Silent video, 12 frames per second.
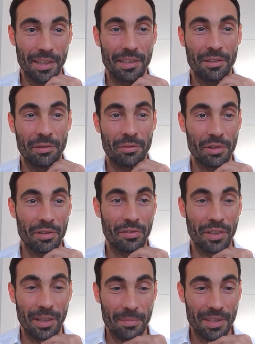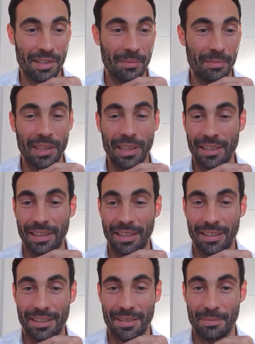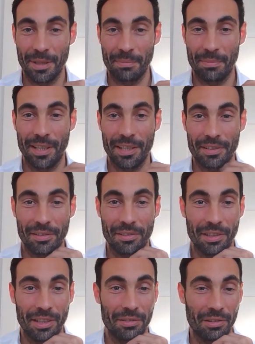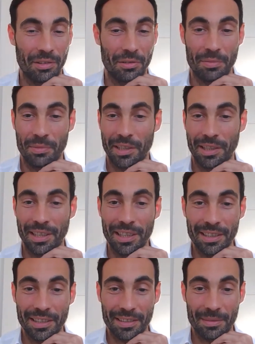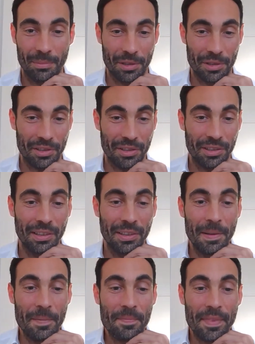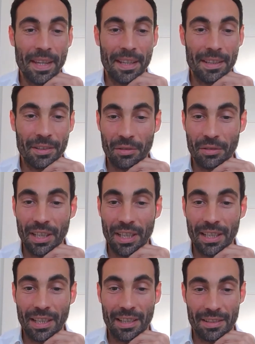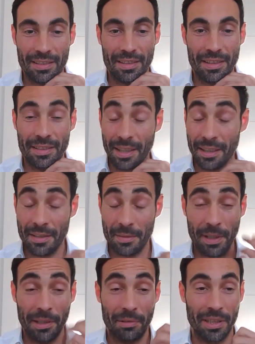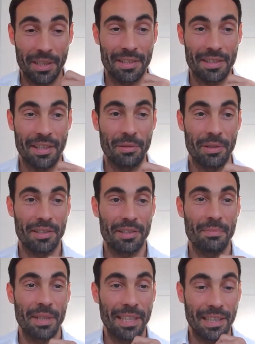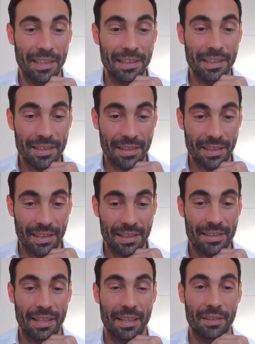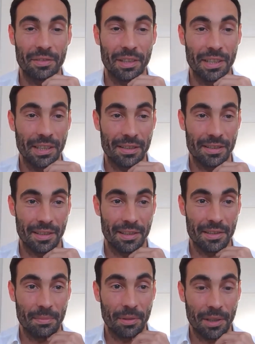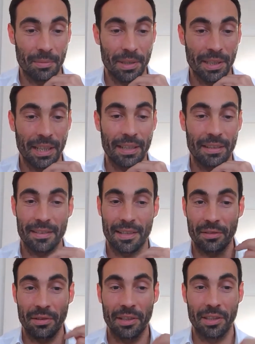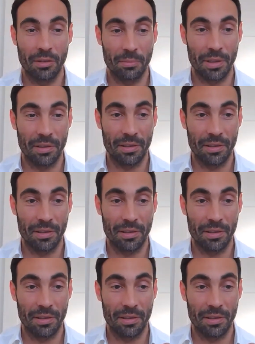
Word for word: at the University of Amsterdam. And it's my pleasure to introduce Mathias Möschel today as the second speaker in this series. Mathias is head of the Legal Studies Department at Central, Europe